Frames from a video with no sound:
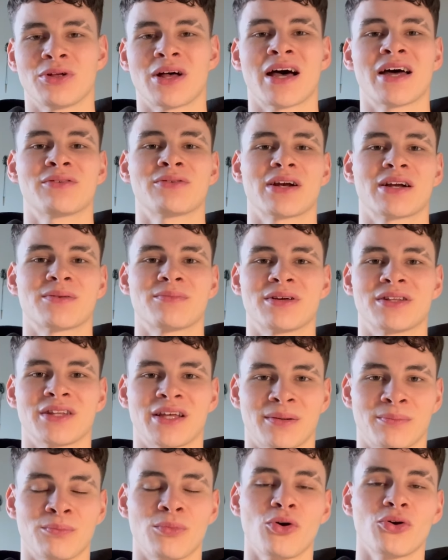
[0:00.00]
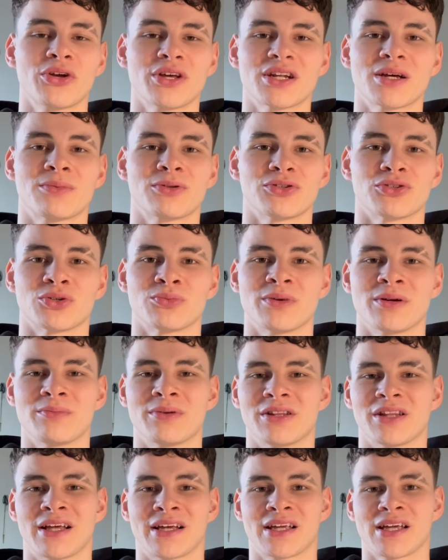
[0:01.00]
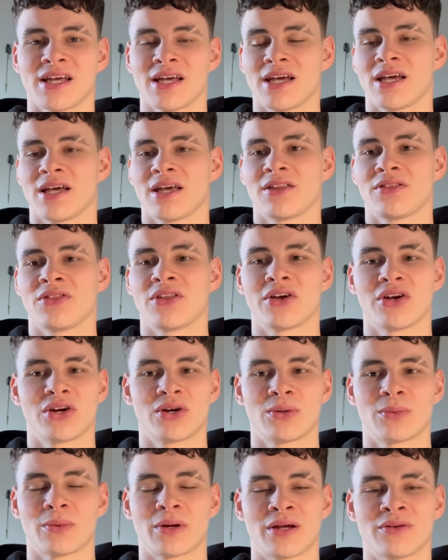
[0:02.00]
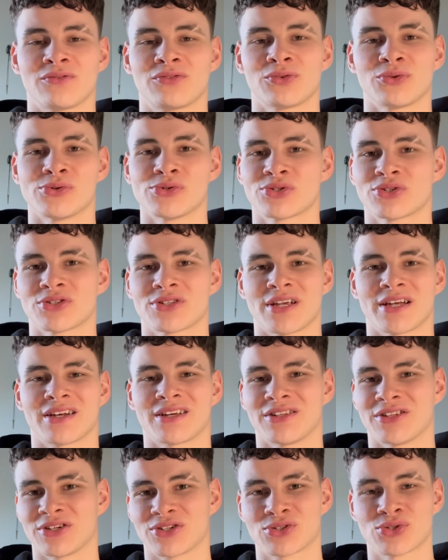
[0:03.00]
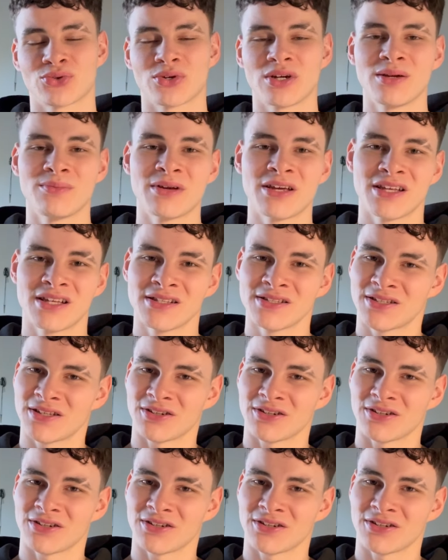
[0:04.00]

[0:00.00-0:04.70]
I'd recommend like bulking up a little bit, but like there are influencers like on the extreme ends.